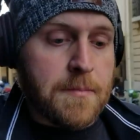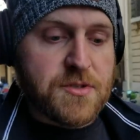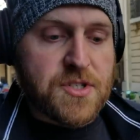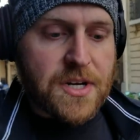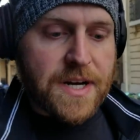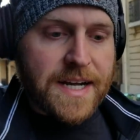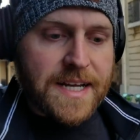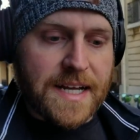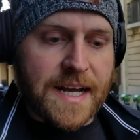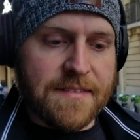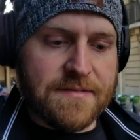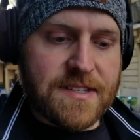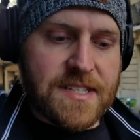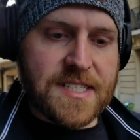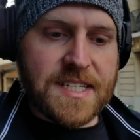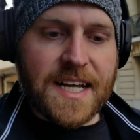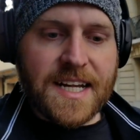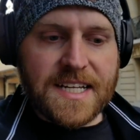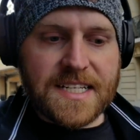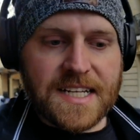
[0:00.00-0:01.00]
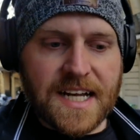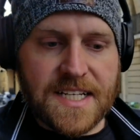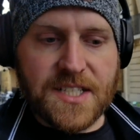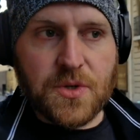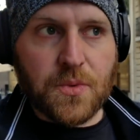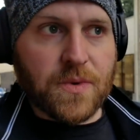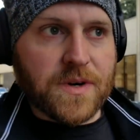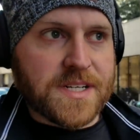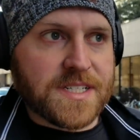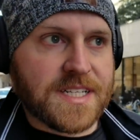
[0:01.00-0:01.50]
I'm trying, I've decided not
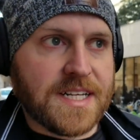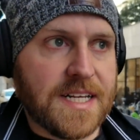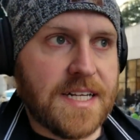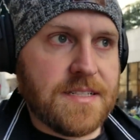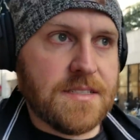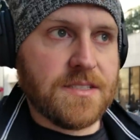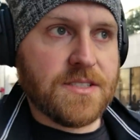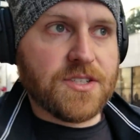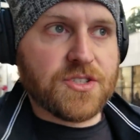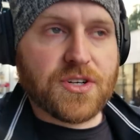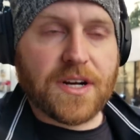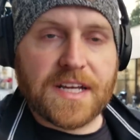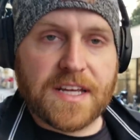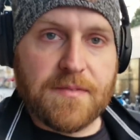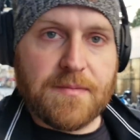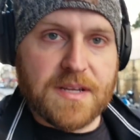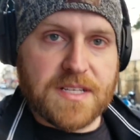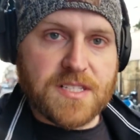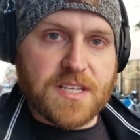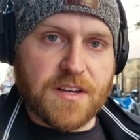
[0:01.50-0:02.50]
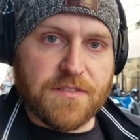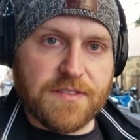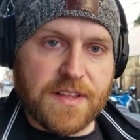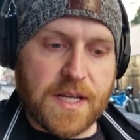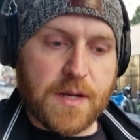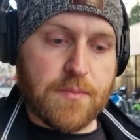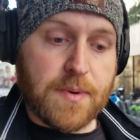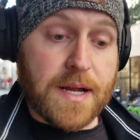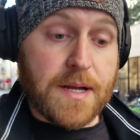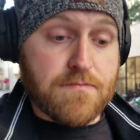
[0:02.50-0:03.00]
to work today to try and give myself
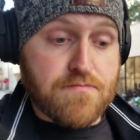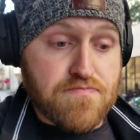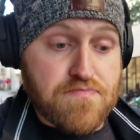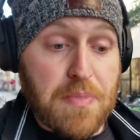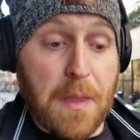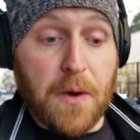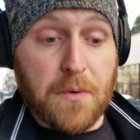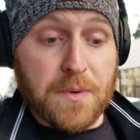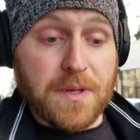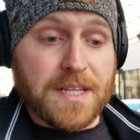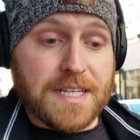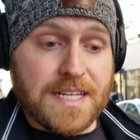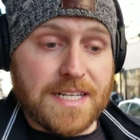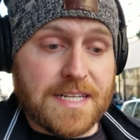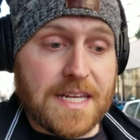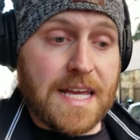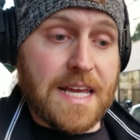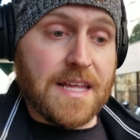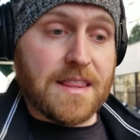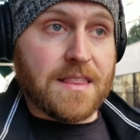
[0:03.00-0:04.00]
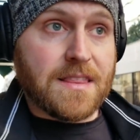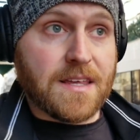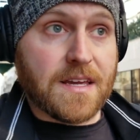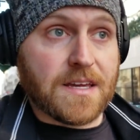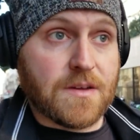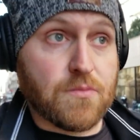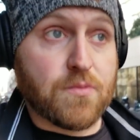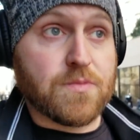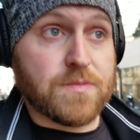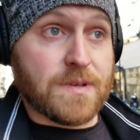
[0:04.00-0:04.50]
like a break. I really need to hit
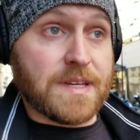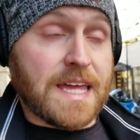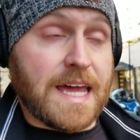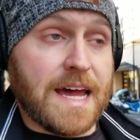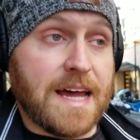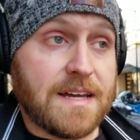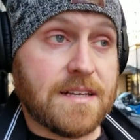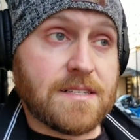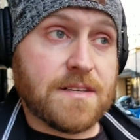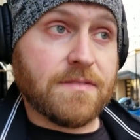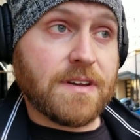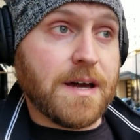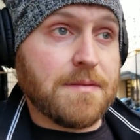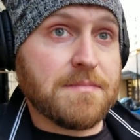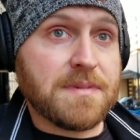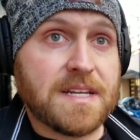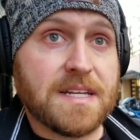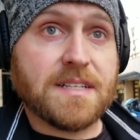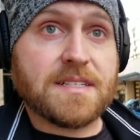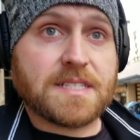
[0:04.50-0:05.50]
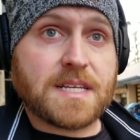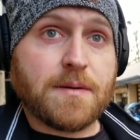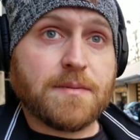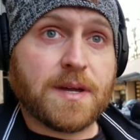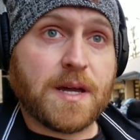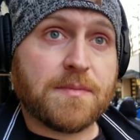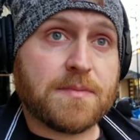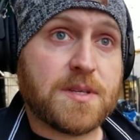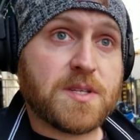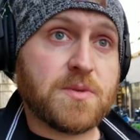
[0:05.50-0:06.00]
the gas. I've got meetings
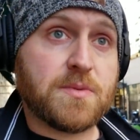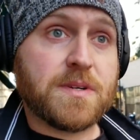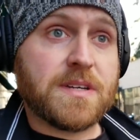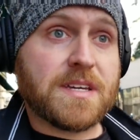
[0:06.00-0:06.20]
coming up this